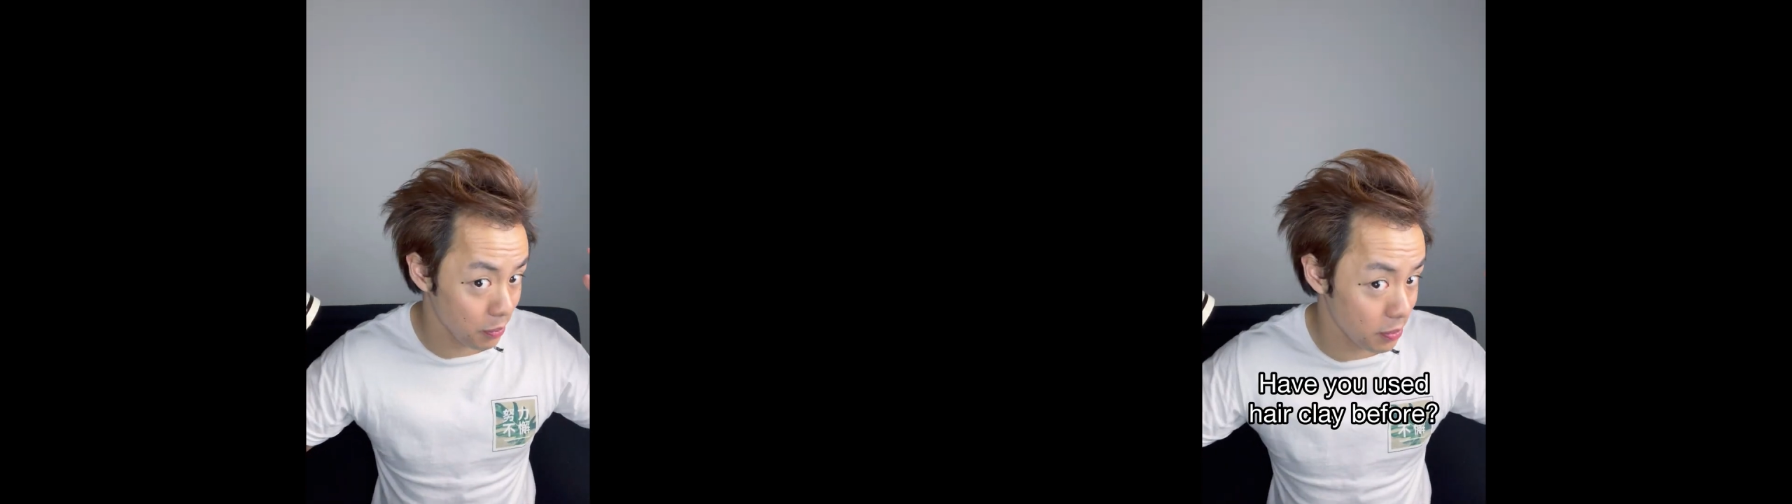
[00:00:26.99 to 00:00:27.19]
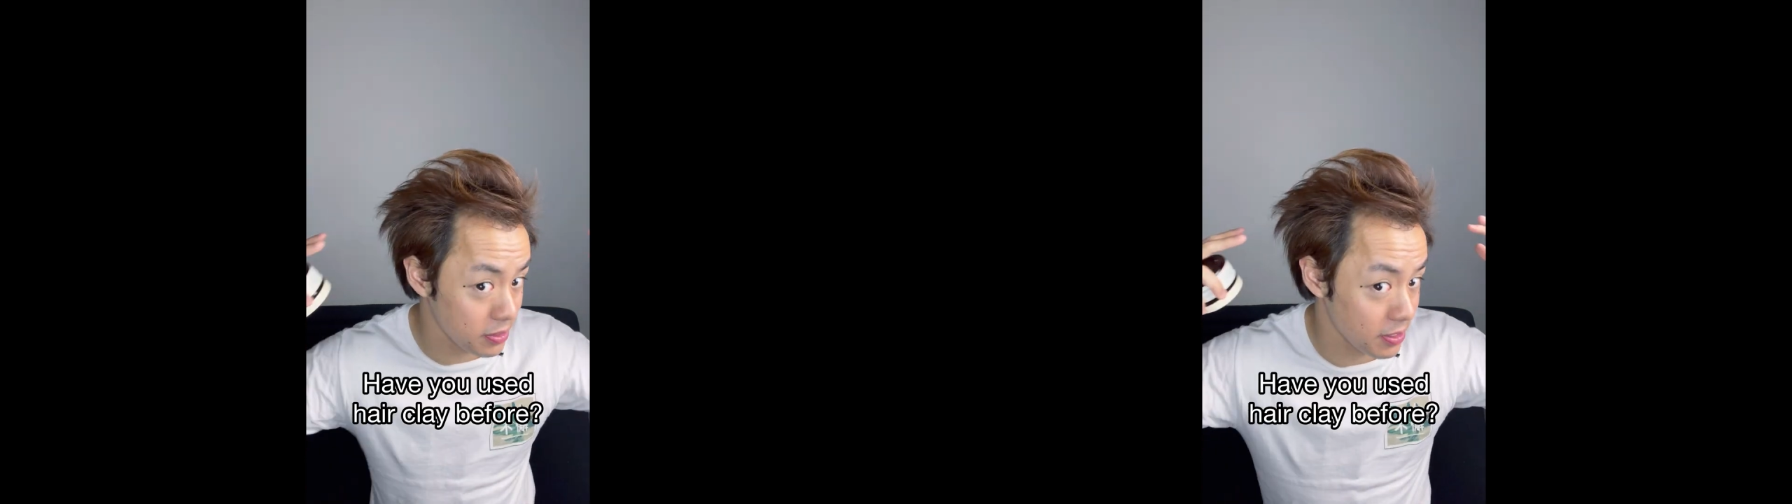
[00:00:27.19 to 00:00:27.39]

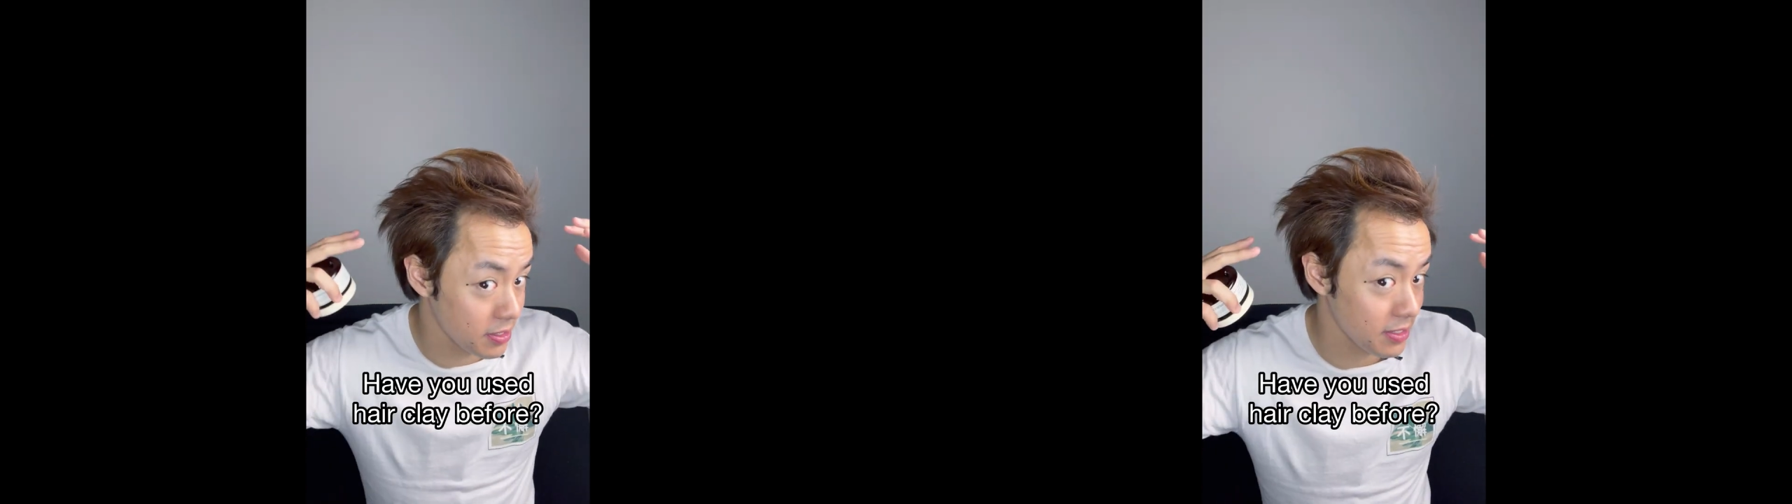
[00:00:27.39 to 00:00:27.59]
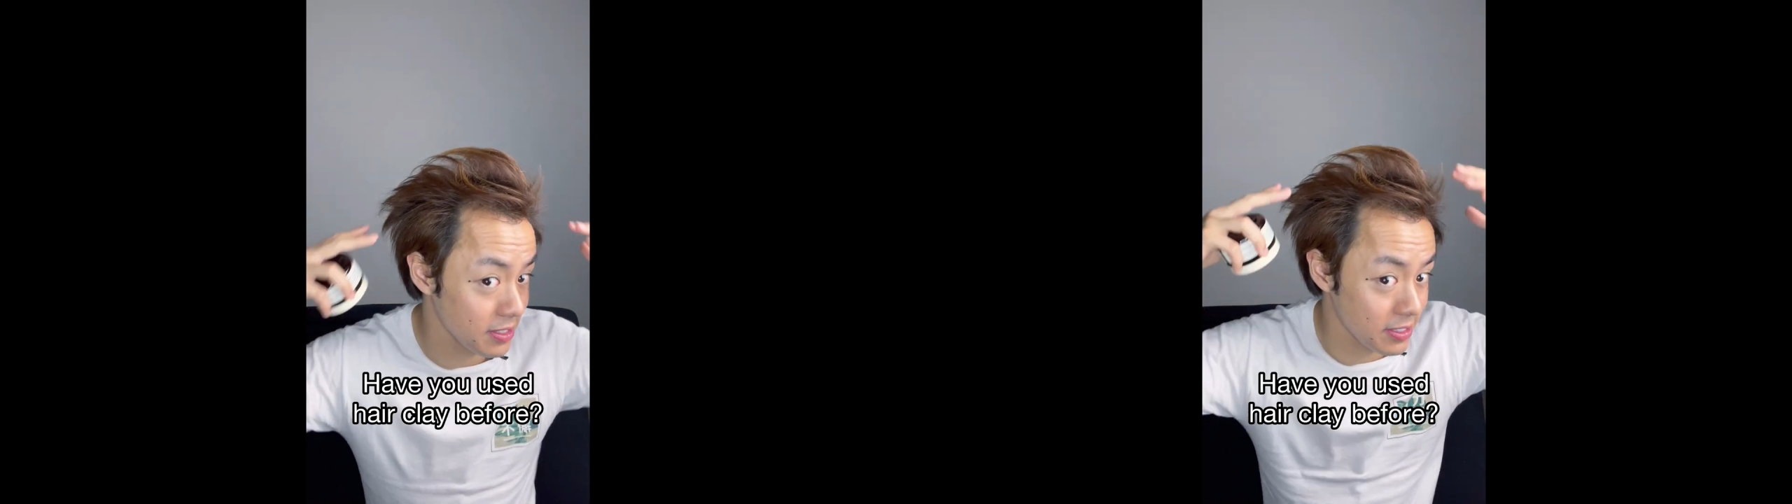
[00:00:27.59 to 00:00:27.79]
with
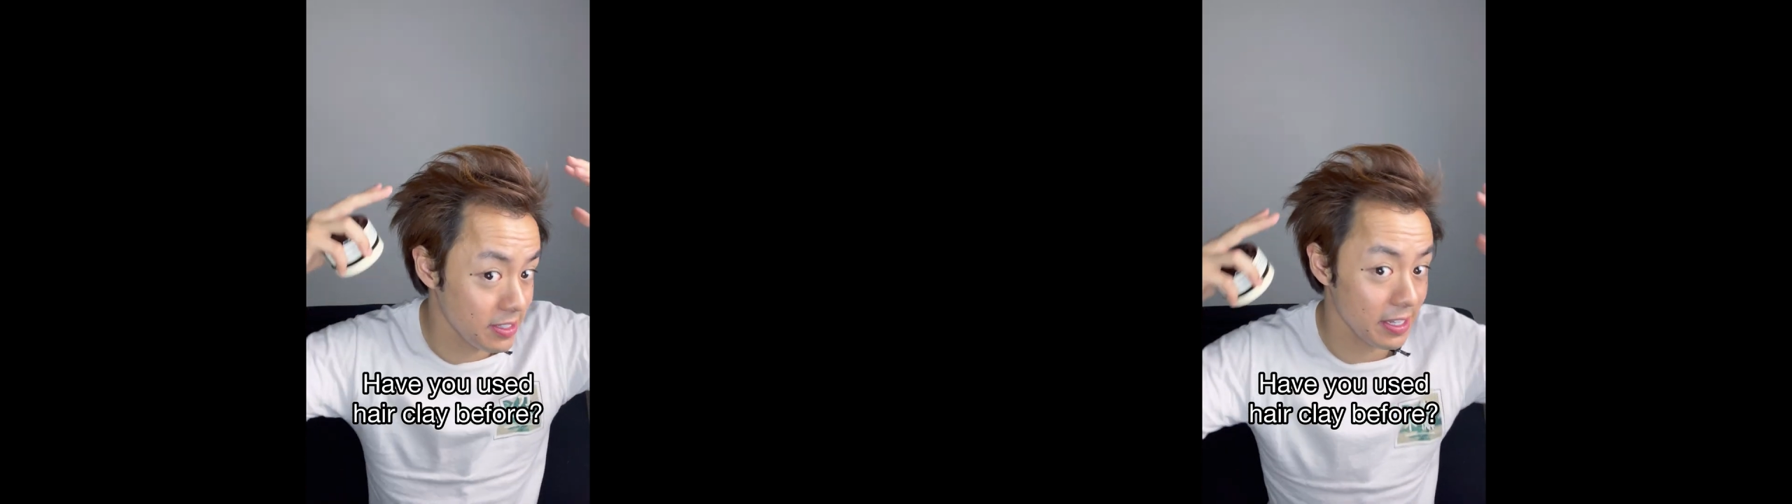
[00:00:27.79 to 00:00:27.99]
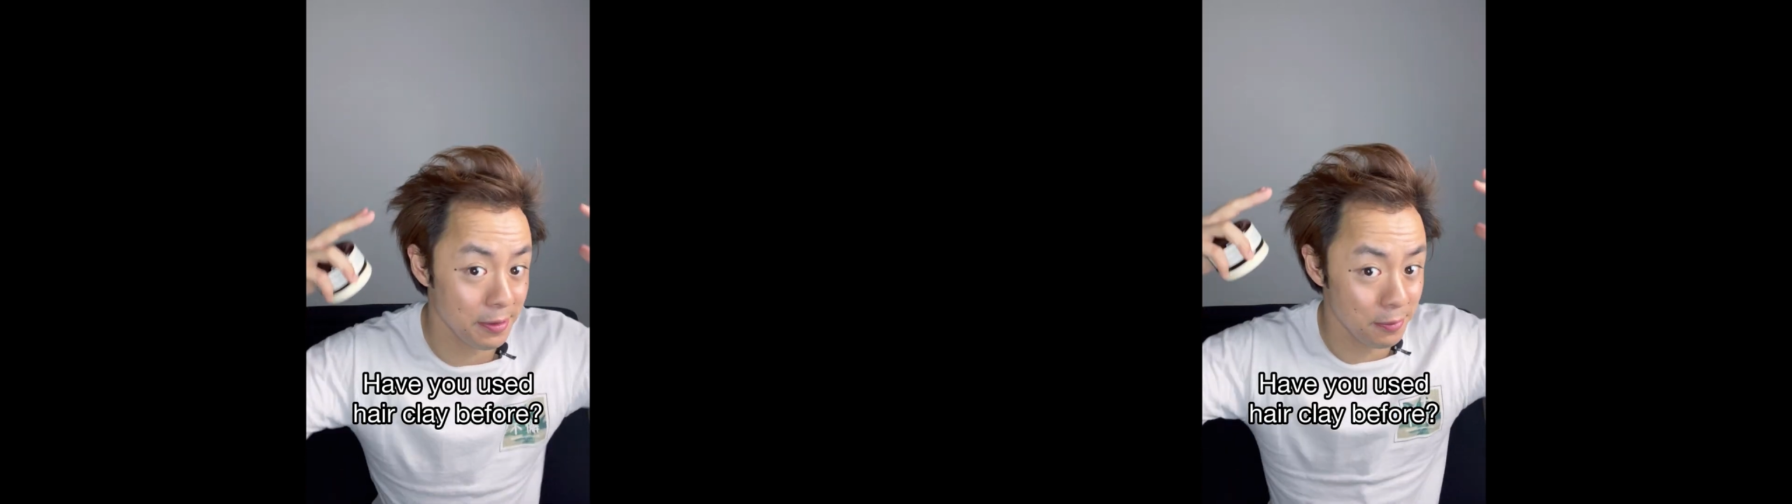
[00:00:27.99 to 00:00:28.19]
just
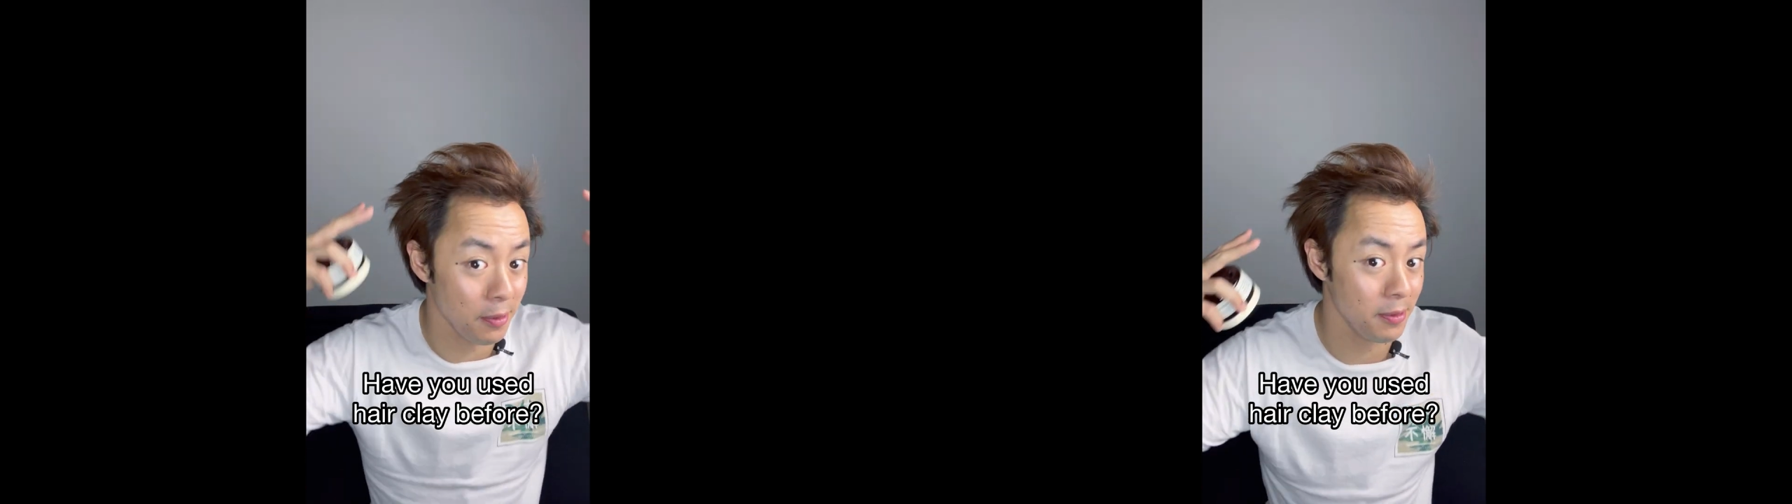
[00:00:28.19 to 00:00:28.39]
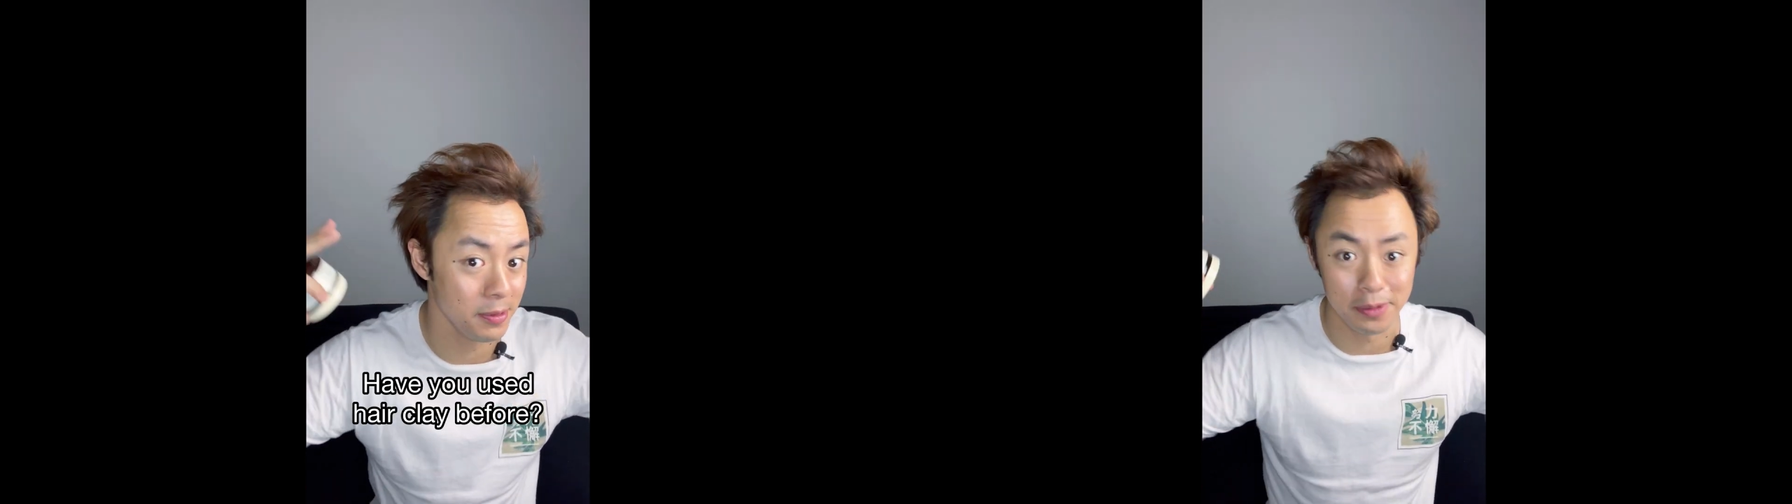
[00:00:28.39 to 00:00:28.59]
insane volume.